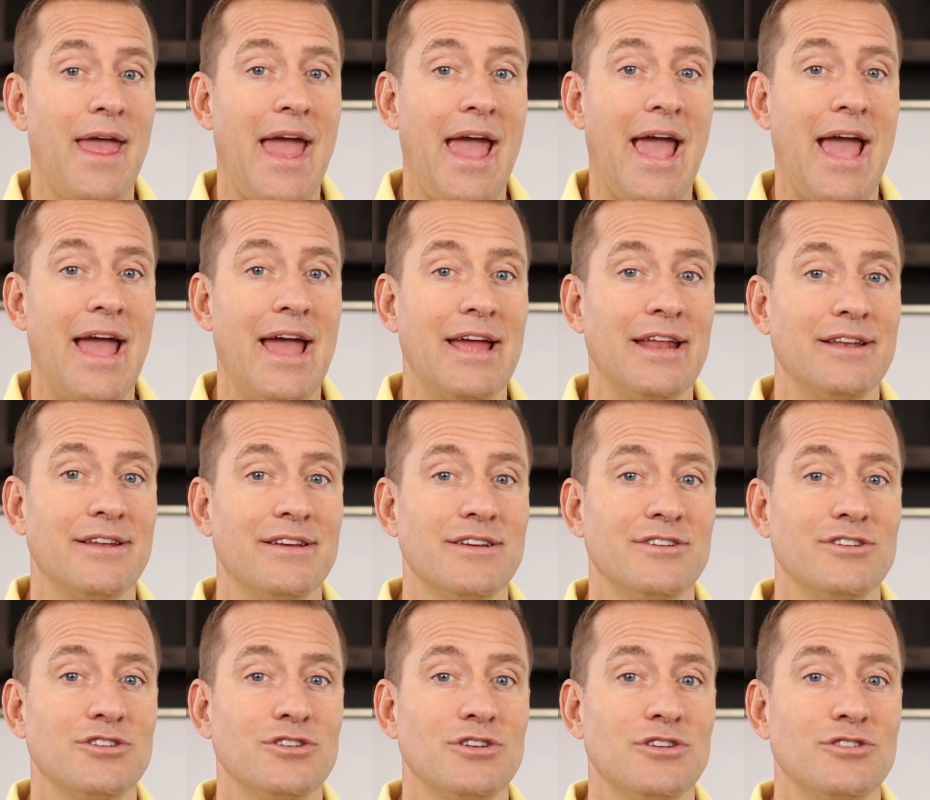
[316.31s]
And
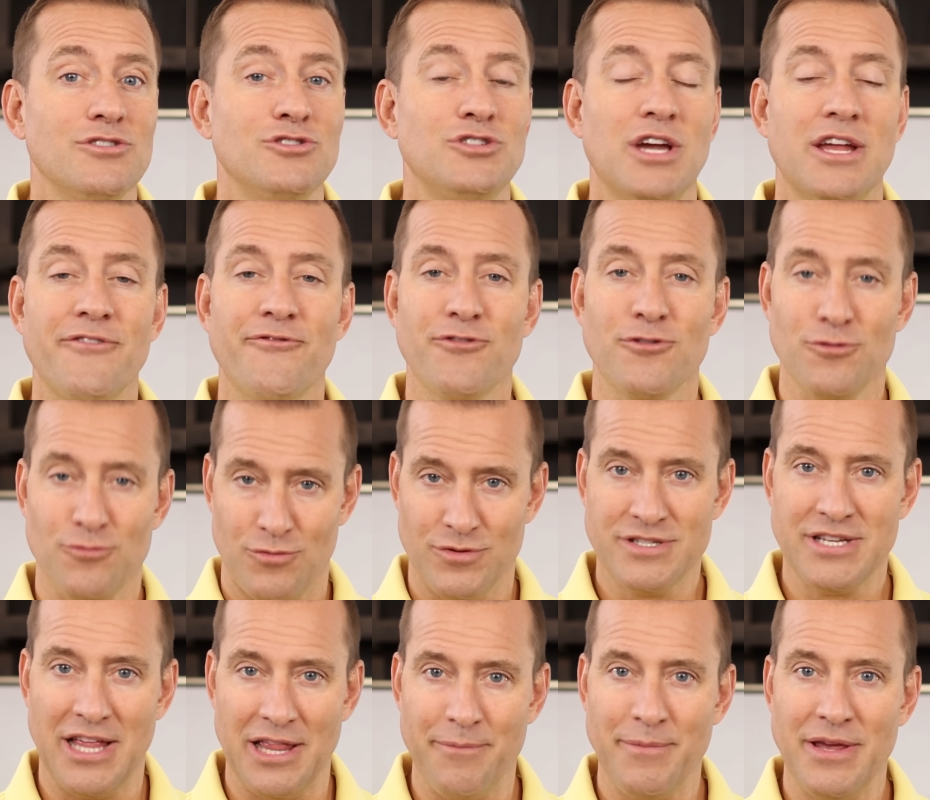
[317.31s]
Jennifer
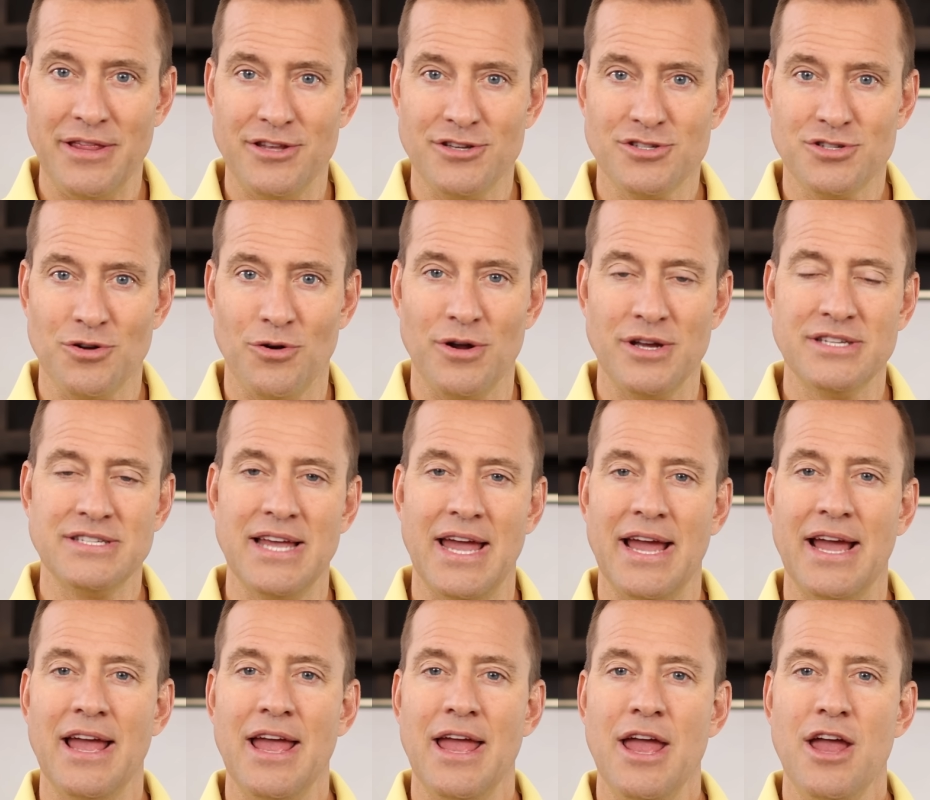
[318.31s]
was telling me the story
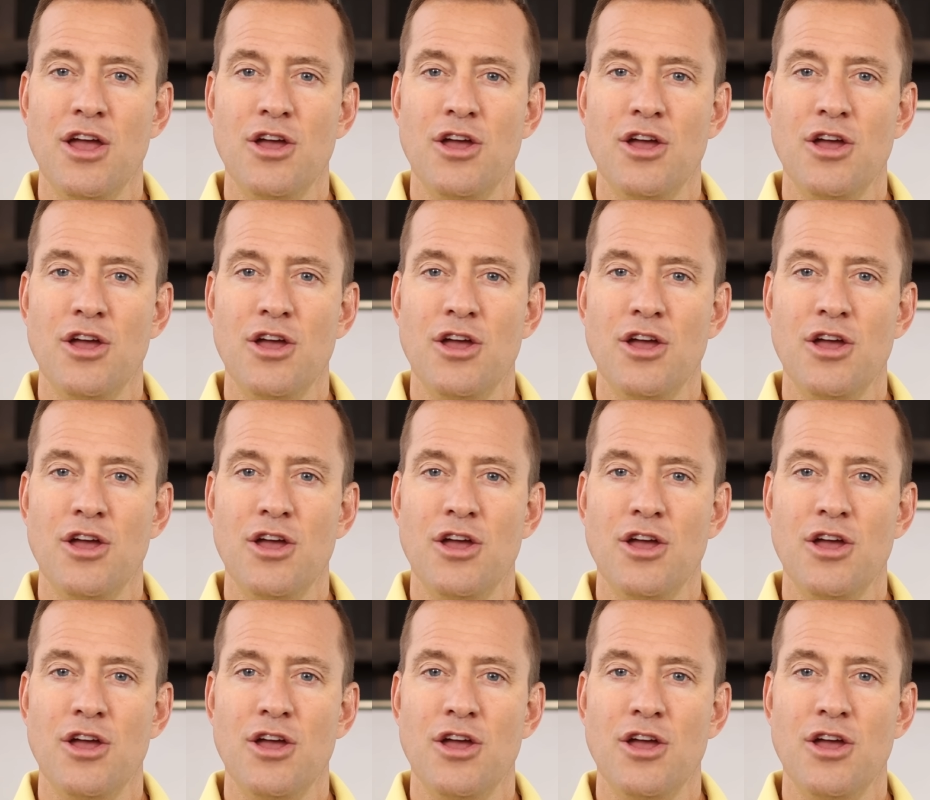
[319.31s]
saying,